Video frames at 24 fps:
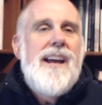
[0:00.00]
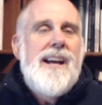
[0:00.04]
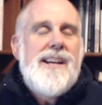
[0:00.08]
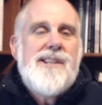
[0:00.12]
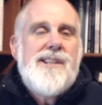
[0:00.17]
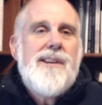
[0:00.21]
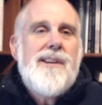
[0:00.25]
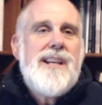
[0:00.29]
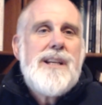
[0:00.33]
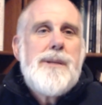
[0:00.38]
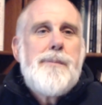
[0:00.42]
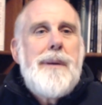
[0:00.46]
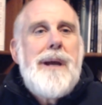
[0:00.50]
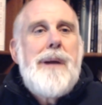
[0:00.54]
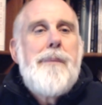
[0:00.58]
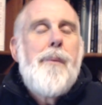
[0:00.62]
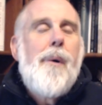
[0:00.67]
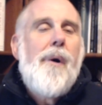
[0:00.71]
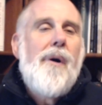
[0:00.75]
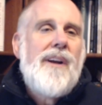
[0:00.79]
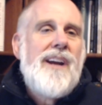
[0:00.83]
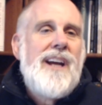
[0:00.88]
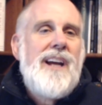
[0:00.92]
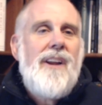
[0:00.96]
So these people
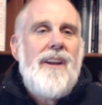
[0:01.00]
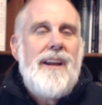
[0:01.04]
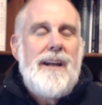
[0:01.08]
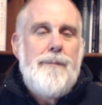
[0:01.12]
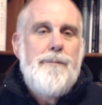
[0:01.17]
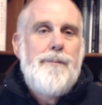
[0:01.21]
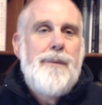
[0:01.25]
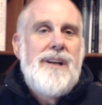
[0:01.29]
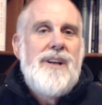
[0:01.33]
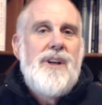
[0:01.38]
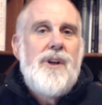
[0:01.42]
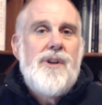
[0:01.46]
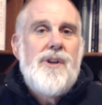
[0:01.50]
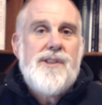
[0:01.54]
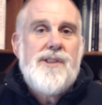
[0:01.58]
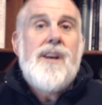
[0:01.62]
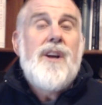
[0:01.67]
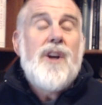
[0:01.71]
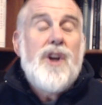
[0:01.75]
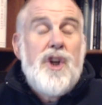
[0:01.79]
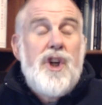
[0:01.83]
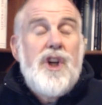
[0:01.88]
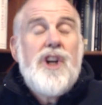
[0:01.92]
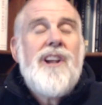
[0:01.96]
are killing bills,
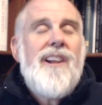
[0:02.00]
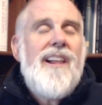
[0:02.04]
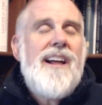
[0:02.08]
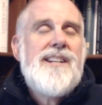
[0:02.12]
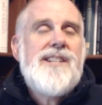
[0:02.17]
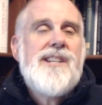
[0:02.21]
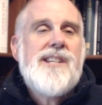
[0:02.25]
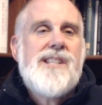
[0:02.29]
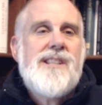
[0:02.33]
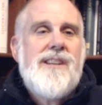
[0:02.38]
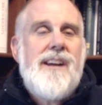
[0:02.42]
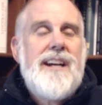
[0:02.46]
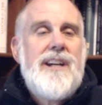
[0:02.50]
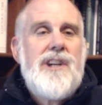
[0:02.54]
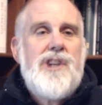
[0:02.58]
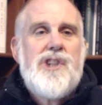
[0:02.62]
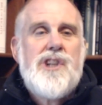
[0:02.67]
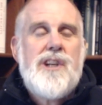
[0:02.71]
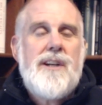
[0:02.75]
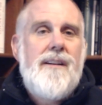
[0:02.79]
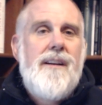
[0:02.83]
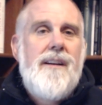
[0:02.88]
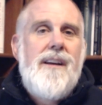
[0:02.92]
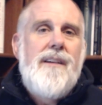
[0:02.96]
good
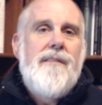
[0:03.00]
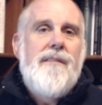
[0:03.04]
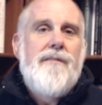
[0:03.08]
legislation